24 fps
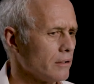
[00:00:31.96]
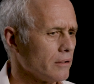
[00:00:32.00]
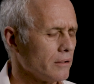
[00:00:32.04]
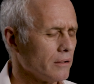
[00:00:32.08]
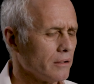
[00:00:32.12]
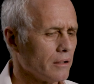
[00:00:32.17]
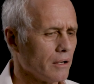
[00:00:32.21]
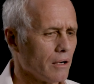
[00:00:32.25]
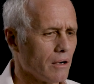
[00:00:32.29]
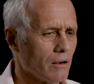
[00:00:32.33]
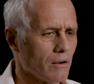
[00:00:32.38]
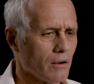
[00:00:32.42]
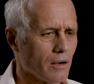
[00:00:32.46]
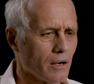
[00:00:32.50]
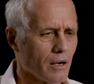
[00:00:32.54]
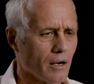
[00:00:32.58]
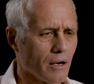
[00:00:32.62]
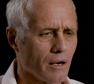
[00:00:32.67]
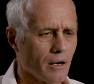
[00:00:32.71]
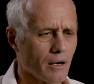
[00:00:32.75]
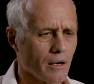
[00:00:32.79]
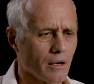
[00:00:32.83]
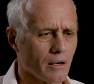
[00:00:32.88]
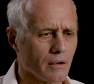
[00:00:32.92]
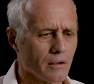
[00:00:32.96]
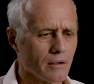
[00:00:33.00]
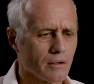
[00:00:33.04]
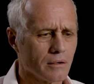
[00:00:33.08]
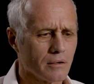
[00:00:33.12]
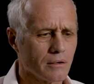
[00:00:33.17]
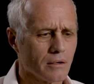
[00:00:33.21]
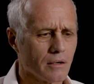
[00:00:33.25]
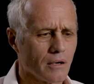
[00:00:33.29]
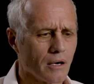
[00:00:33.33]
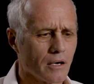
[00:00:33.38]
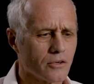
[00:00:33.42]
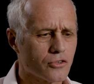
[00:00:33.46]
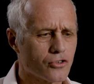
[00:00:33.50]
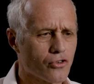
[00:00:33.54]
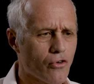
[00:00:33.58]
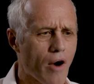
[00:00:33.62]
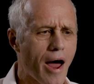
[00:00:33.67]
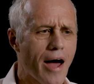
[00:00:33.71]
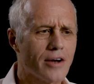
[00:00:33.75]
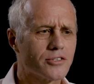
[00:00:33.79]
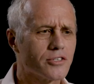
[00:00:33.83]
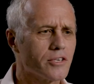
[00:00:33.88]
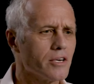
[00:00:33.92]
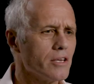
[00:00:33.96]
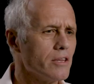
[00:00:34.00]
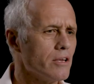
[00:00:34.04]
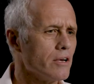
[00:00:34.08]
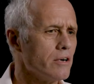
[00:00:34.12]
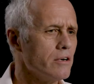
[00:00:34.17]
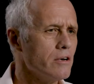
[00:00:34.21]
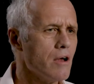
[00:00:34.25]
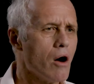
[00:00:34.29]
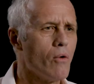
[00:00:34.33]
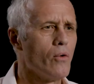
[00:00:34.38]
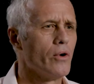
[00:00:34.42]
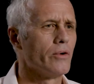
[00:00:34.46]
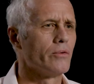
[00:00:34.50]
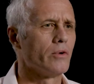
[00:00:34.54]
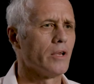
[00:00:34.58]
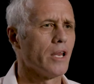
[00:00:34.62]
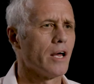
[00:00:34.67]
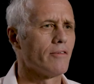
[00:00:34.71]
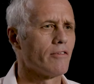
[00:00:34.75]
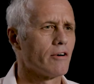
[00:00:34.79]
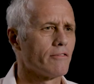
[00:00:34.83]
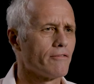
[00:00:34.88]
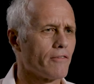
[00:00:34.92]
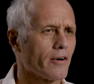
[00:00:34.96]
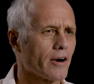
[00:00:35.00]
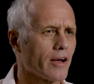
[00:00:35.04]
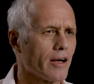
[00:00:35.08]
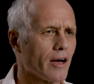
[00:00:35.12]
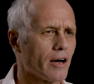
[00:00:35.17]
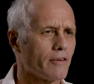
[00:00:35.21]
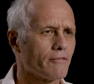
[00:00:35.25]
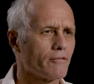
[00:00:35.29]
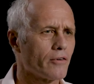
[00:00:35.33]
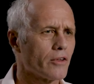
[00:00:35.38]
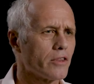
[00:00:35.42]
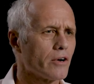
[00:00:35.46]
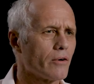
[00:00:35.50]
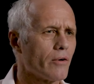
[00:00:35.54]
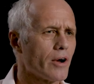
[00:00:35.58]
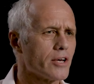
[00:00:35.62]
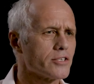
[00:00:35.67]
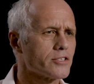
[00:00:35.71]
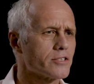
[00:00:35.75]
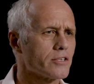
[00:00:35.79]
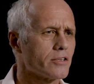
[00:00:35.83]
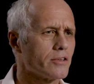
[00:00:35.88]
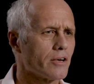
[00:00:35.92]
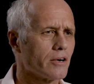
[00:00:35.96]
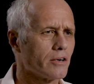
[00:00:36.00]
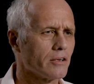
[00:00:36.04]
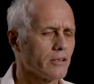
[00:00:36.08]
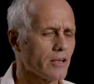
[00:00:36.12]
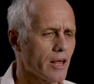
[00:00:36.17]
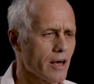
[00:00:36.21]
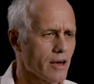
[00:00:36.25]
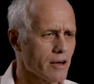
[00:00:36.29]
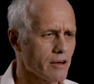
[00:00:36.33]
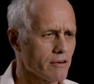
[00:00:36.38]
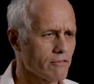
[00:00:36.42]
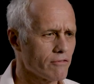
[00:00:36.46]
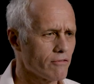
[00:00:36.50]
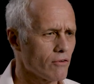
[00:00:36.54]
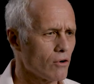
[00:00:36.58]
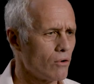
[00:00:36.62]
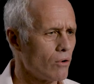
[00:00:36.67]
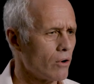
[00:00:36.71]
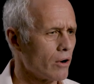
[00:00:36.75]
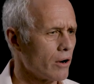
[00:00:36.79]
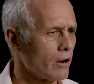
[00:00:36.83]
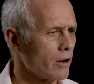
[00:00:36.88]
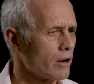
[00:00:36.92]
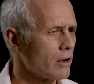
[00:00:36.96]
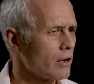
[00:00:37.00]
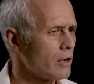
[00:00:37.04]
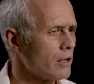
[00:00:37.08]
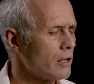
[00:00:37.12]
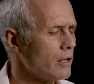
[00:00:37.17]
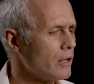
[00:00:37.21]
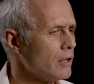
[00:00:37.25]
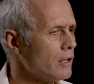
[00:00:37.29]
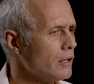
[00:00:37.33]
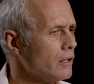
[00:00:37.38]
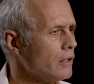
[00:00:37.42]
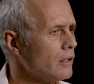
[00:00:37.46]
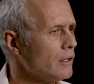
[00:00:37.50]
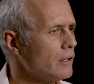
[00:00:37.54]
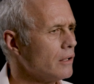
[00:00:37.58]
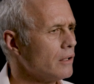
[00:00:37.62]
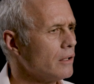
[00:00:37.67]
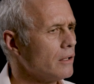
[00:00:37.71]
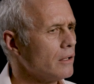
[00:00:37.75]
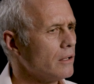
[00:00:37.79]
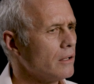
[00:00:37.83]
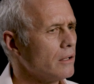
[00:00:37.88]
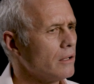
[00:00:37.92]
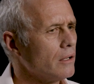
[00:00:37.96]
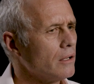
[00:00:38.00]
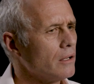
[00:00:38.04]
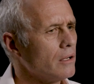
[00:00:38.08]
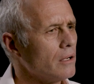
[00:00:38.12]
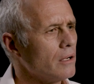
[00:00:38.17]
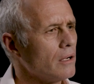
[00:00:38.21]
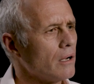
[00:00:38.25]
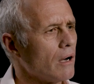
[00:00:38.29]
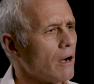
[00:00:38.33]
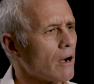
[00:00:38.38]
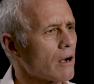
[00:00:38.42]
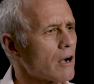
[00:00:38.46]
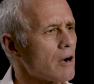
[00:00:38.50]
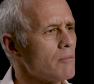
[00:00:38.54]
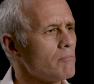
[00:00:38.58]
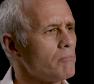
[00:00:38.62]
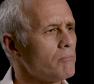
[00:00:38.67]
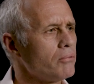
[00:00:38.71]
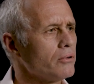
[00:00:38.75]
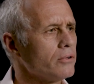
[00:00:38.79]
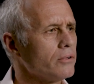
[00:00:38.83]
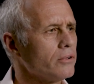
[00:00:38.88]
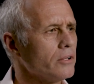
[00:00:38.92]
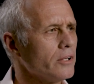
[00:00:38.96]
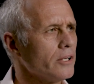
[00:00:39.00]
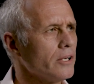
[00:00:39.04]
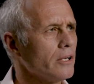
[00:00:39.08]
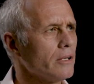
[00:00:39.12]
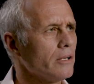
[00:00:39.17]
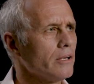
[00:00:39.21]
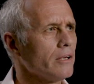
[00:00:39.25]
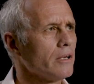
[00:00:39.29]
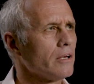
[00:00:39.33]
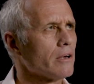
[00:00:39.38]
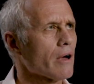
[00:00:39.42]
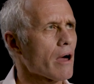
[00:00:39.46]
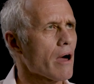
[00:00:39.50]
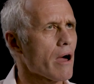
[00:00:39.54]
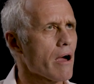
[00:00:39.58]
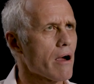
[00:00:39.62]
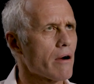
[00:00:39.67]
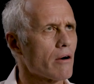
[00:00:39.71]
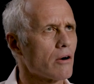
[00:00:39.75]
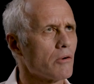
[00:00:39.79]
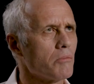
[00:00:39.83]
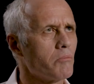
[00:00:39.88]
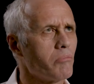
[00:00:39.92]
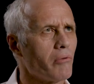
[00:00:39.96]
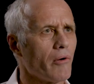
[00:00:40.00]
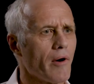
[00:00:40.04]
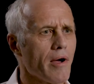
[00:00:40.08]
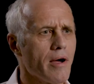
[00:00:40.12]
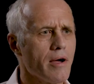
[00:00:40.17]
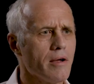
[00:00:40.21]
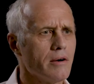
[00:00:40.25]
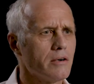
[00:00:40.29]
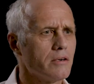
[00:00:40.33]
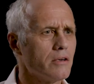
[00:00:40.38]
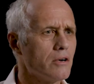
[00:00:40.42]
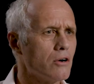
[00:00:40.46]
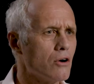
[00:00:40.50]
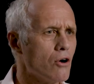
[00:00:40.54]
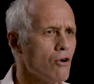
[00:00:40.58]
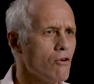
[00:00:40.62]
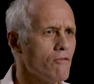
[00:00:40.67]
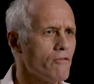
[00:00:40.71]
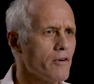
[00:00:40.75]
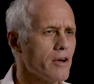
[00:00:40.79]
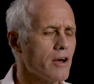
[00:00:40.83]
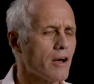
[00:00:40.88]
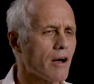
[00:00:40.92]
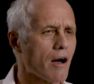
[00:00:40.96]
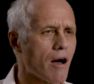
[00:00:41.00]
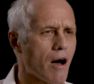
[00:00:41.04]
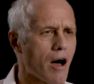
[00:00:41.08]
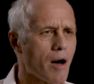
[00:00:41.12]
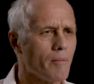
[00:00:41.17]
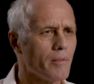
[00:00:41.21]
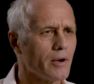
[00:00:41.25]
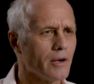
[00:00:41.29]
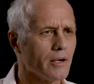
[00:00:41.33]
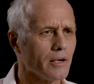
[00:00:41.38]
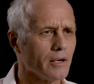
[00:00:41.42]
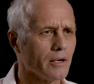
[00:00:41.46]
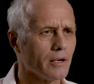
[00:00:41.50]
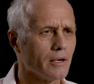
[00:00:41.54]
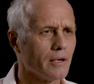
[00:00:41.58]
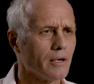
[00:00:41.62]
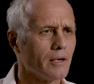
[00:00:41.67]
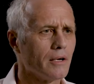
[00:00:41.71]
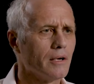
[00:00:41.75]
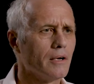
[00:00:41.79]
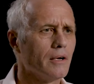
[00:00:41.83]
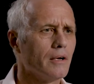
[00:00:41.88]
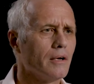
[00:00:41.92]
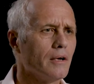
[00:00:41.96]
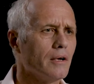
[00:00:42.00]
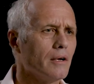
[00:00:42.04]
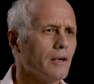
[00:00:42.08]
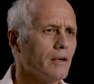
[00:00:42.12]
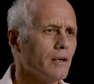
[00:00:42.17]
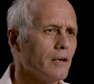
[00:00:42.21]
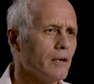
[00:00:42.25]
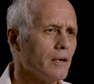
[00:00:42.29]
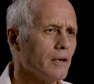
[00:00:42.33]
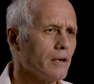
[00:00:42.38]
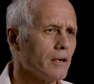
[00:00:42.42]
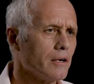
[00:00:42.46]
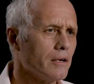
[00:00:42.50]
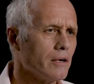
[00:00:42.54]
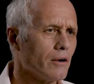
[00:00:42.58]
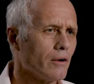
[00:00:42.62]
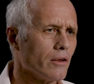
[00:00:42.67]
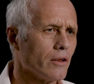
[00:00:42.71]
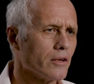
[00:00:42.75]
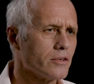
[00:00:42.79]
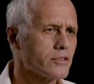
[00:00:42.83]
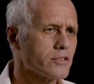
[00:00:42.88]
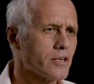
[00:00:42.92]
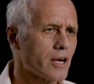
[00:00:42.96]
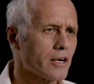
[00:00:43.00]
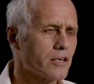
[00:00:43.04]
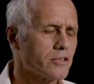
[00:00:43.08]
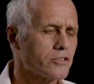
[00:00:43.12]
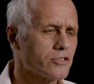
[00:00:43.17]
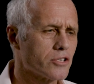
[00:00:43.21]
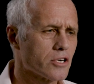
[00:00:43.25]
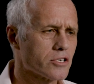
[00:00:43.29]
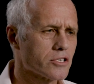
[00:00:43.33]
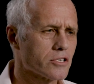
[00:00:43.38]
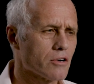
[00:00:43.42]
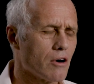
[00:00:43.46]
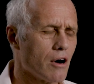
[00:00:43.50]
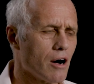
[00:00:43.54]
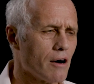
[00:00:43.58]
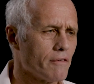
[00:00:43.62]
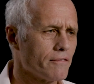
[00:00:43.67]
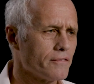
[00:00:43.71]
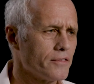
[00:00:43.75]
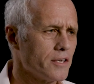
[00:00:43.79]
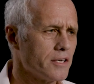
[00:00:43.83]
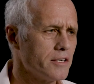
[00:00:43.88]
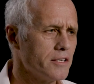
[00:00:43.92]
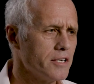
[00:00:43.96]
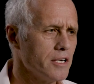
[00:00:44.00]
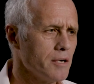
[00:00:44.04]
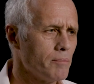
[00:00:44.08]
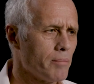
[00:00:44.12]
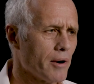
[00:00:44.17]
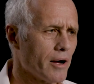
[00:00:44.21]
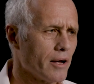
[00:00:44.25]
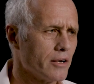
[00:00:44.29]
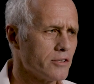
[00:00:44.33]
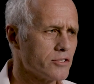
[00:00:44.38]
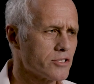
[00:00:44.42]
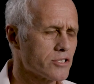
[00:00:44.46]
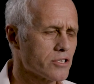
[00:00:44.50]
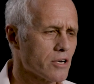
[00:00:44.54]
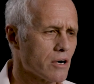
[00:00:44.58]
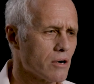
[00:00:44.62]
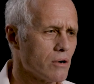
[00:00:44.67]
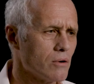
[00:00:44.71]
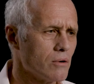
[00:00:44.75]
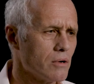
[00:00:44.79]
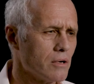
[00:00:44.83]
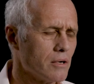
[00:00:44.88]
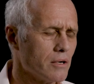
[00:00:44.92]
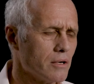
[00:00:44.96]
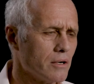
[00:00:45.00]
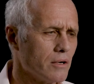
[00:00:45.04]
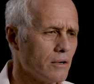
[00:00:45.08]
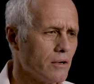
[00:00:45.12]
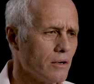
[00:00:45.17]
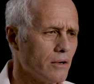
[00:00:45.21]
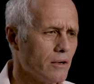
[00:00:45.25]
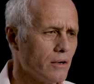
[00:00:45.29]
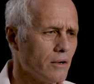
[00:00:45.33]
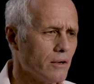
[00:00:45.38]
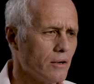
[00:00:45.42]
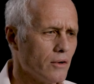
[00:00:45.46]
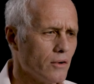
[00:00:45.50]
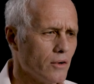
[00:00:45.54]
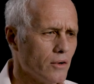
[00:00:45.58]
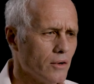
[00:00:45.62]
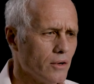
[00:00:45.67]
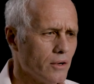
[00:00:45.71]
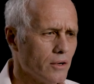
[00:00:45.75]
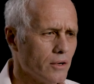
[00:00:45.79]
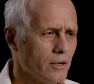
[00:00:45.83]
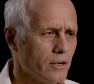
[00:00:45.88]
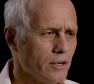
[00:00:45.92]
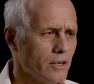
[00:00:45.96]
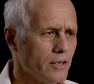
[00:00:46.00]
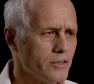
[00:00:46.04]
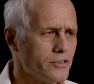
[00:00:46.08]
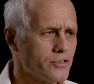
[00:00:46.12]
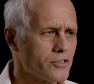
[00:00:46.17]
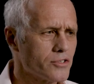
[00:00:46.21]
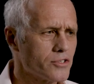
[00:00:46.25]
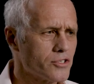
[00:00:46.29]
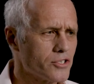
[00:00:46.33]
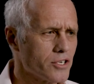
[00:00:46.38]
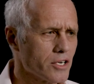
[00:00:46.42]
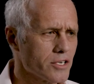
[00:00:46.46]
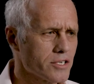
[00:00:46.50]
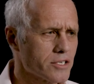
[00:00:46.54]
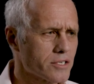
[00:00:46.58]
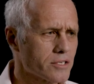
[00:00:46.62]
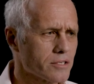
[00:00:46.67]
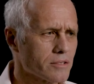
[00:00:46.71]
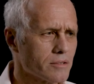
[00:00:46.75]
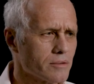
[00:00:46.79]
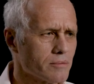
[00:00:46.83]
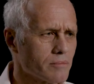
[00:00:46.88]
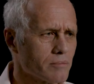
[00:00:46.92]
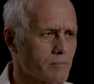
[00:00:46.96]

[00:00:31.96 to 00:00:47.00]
you know a, a tragedy that no one will ever forget for the rest of their life or a completely harebrained goofy comedy you know that's like just off the deep end so it's just